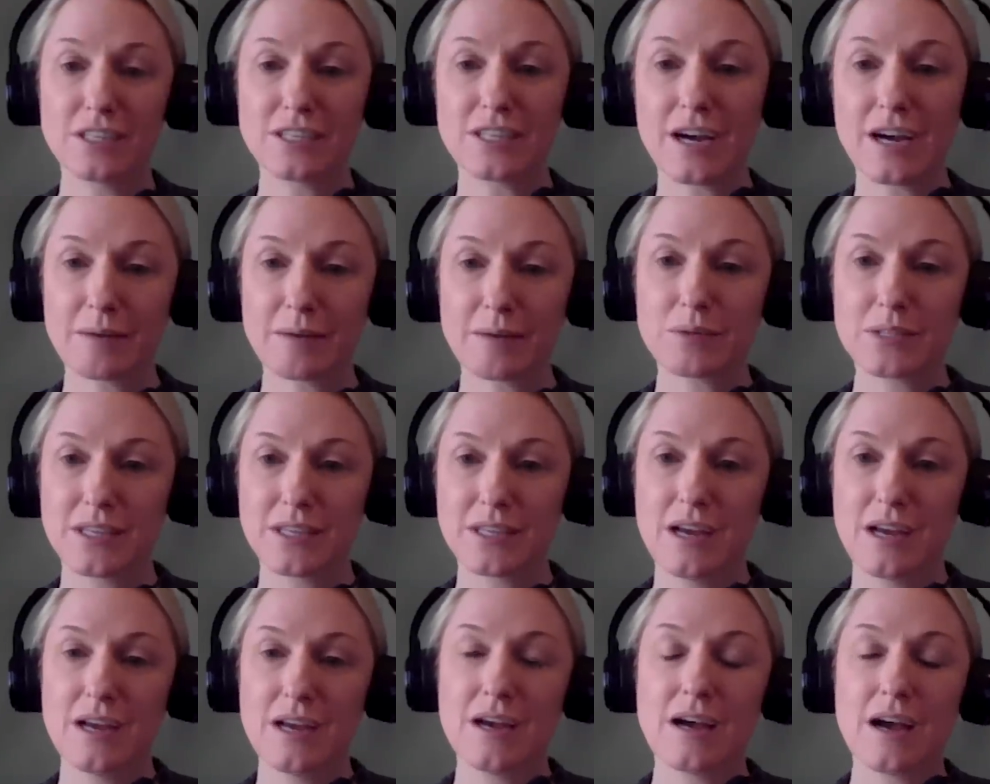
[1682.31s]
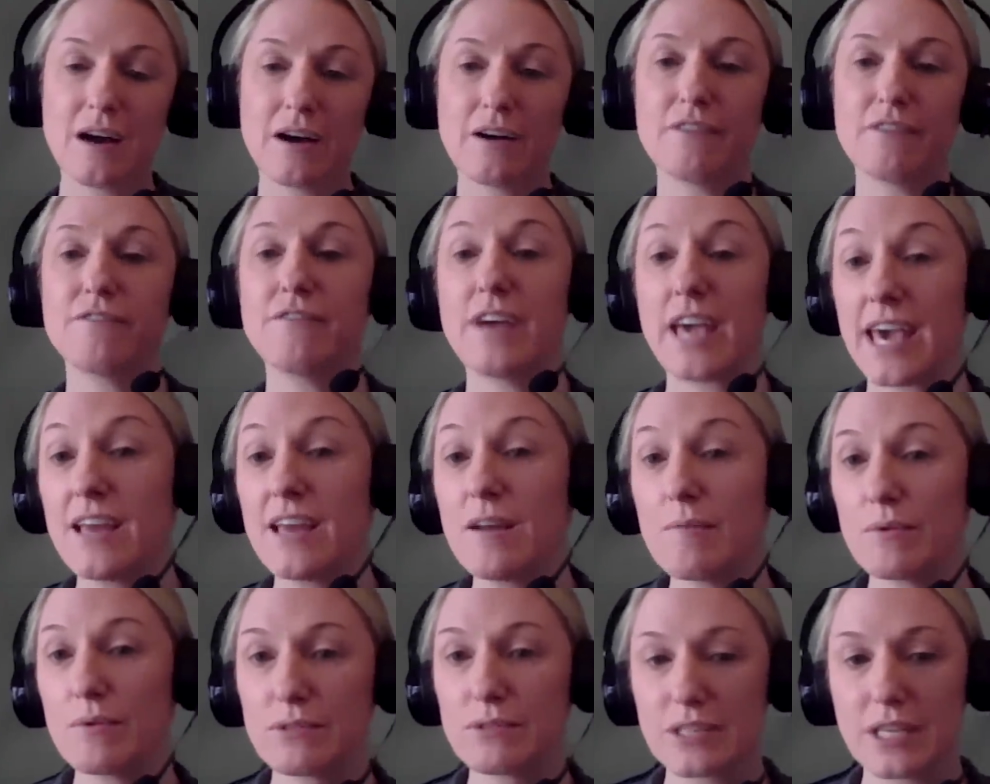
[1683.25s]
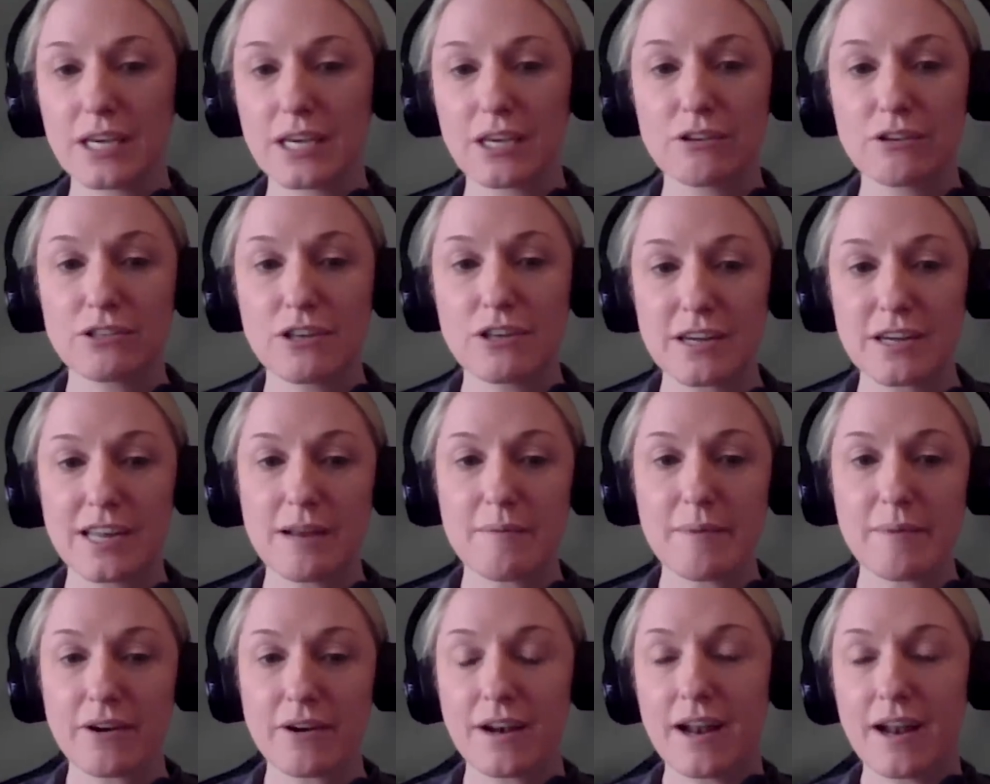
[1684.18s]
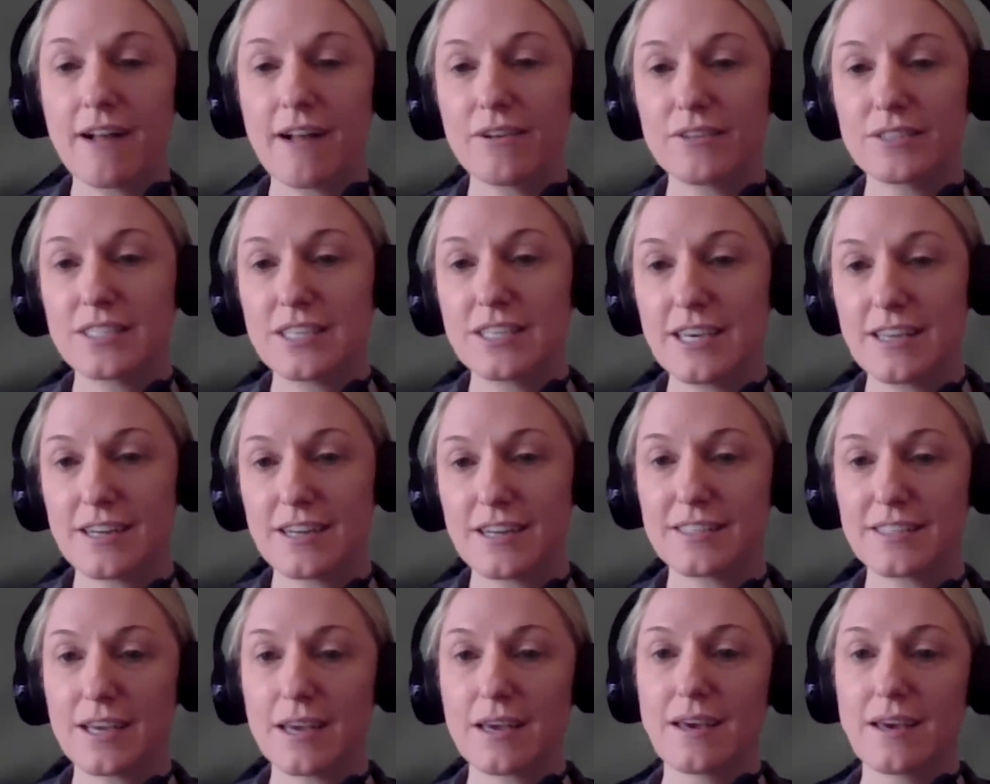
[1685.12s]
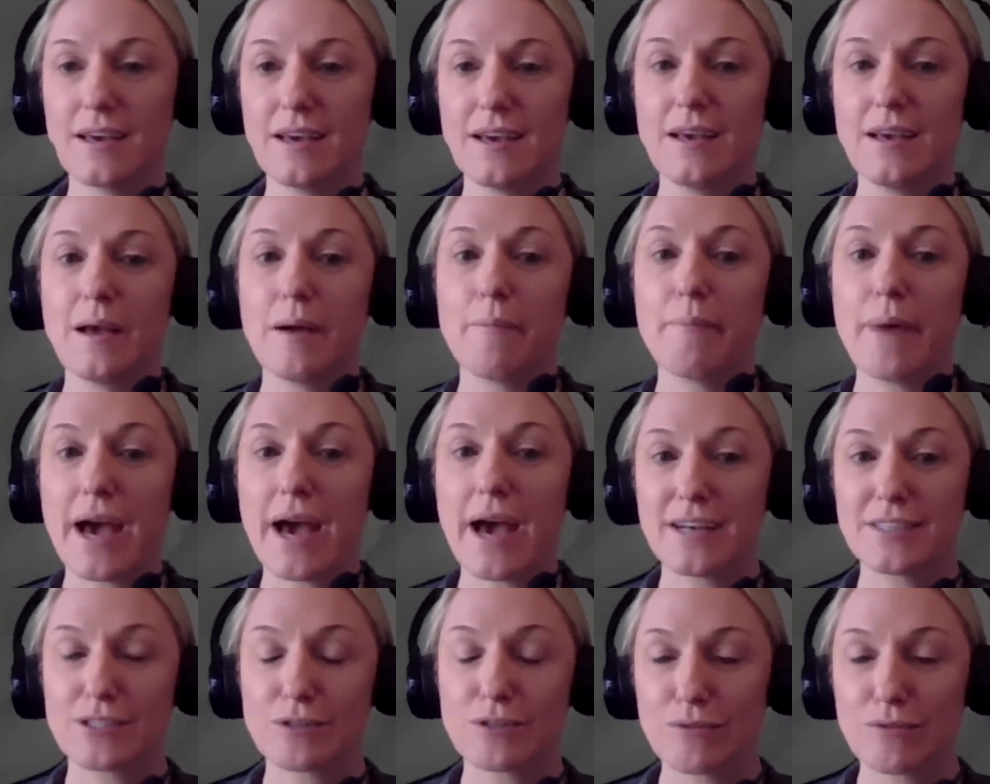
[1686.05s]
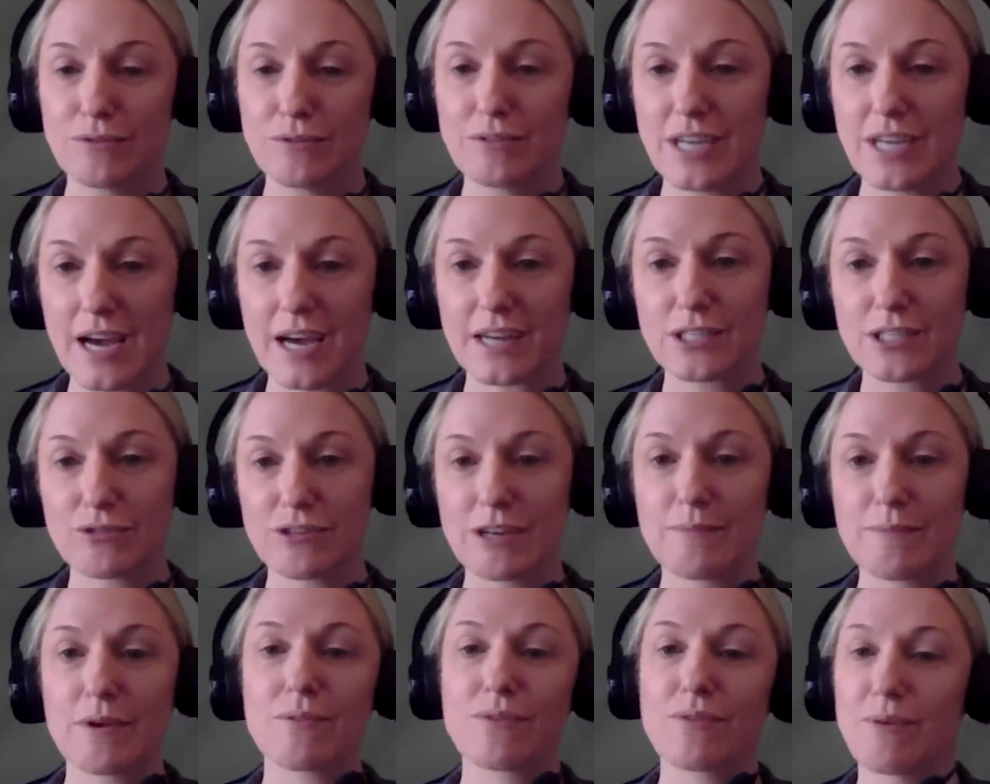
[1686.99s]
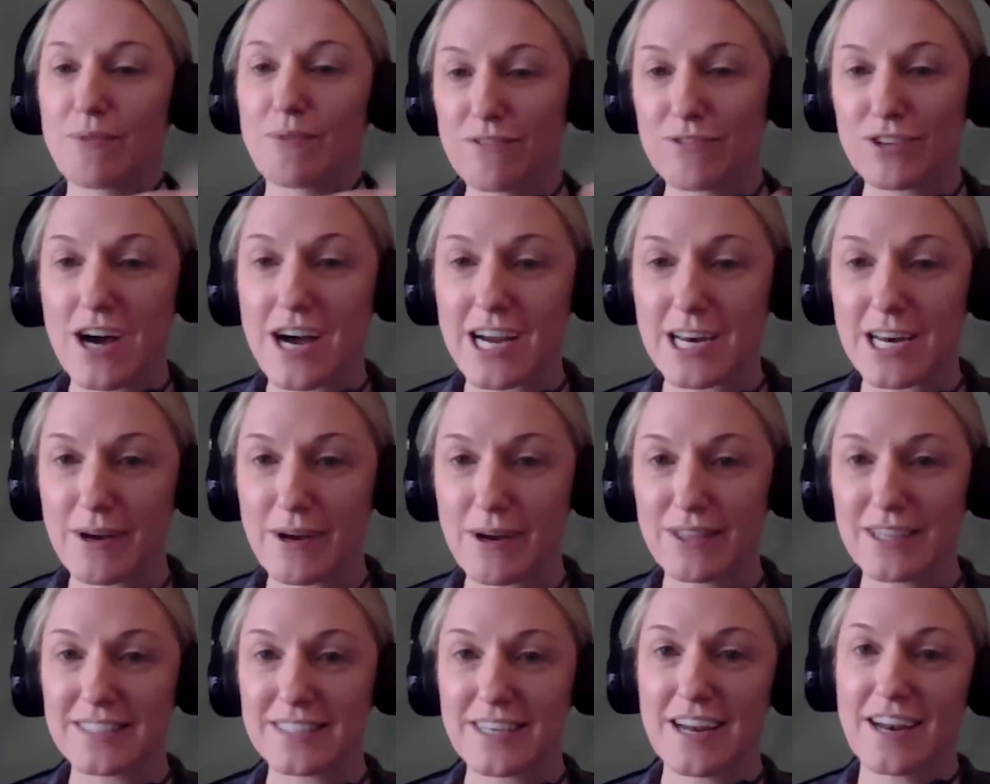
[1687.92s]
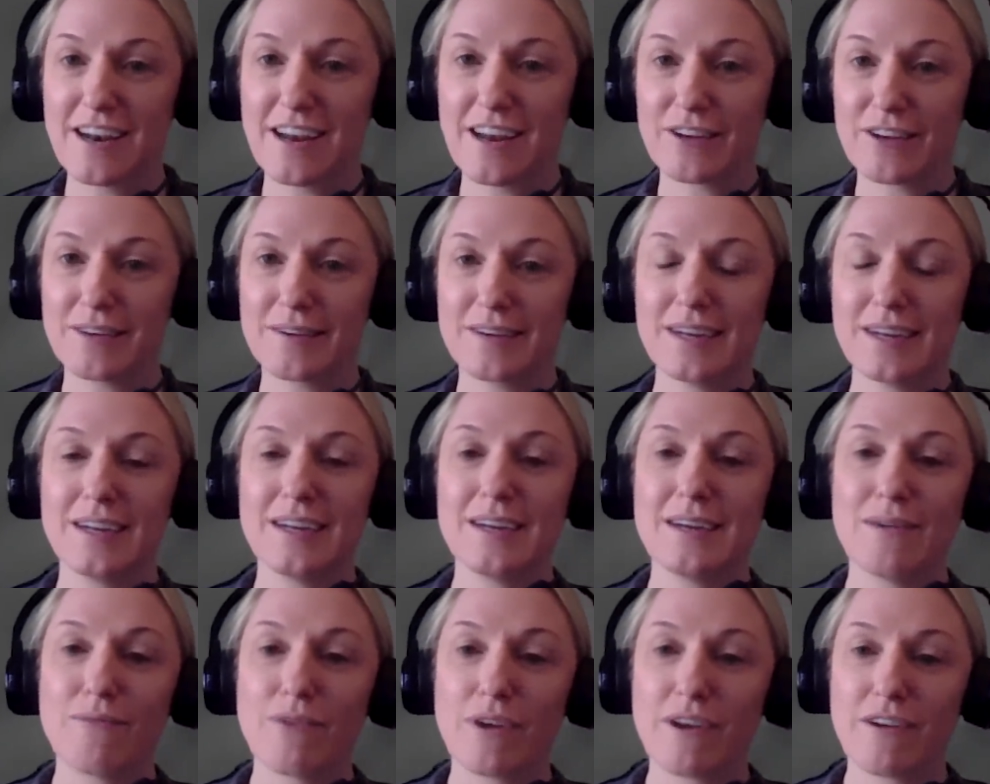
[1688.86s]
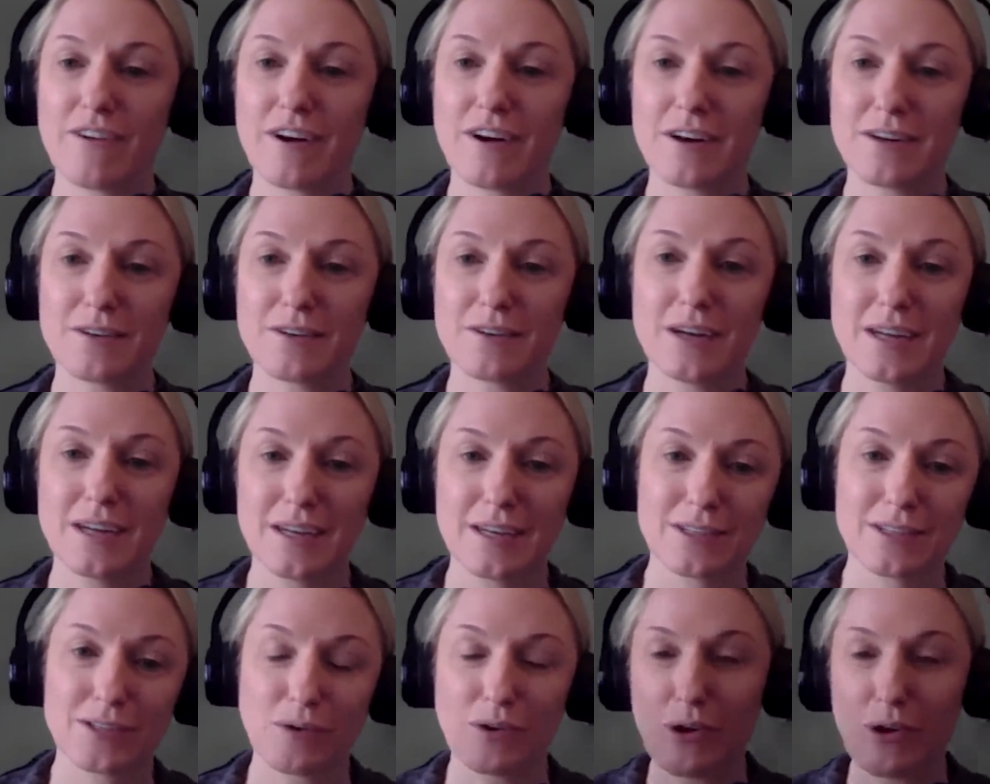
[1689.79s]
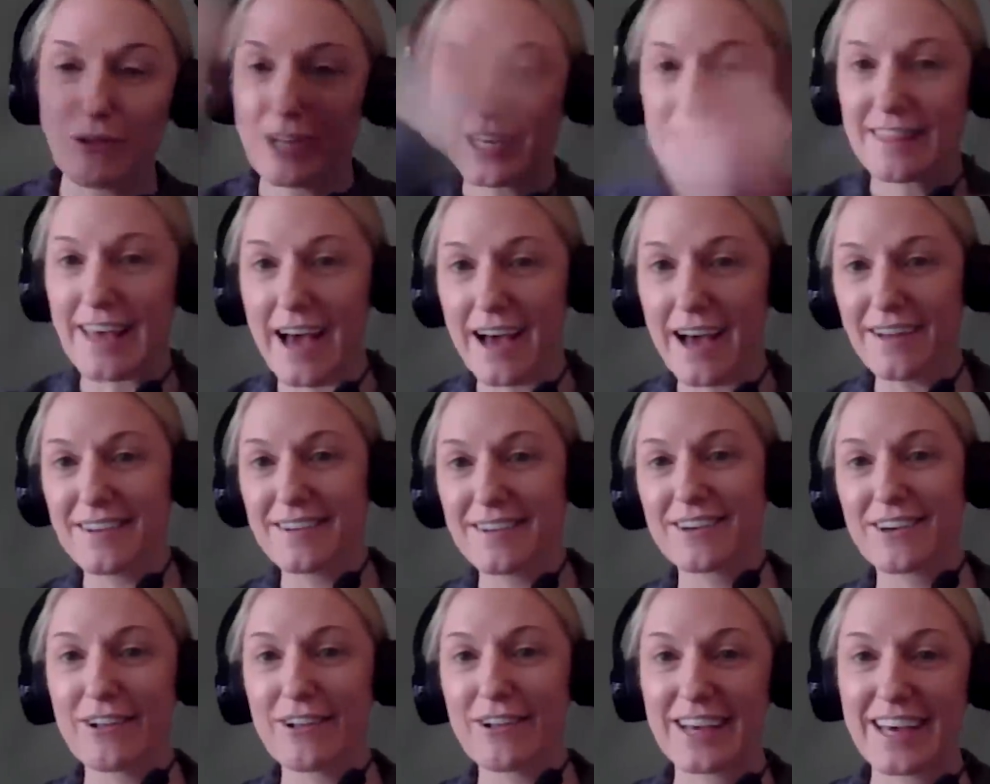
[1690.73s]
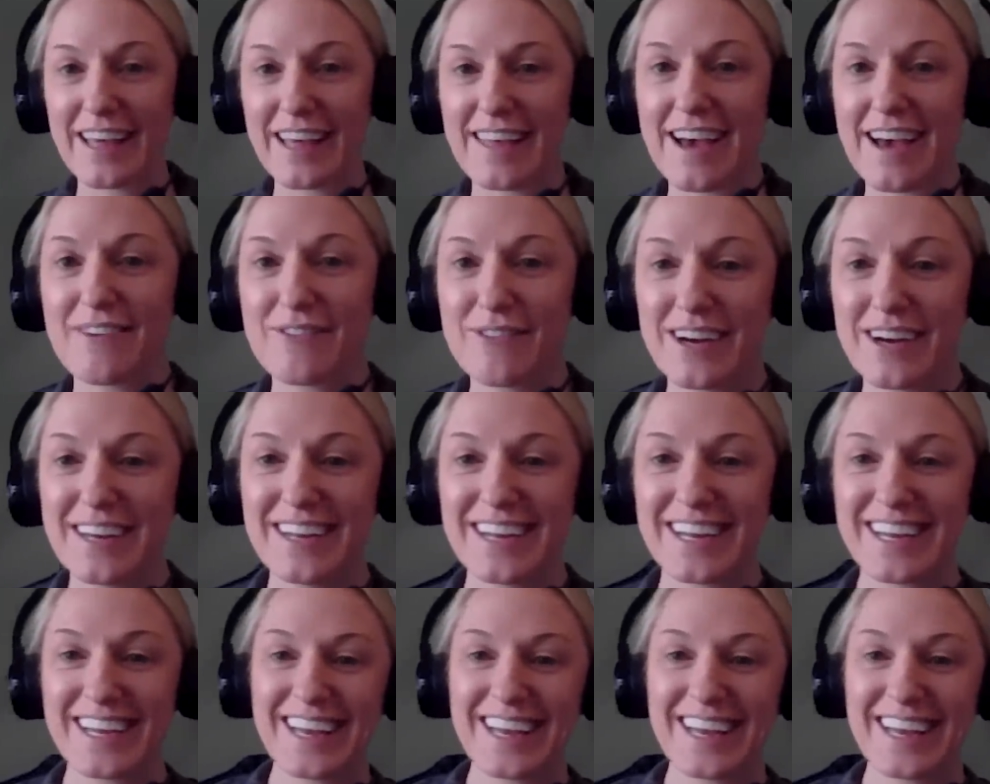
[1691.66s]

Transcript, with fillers: types of animals. Like you're talking about an LLC that is a pass-through tax treatment. I think we've talked about this on another one of our. So go Basics. Look at that. Yeah. Go look at that. Go look at that.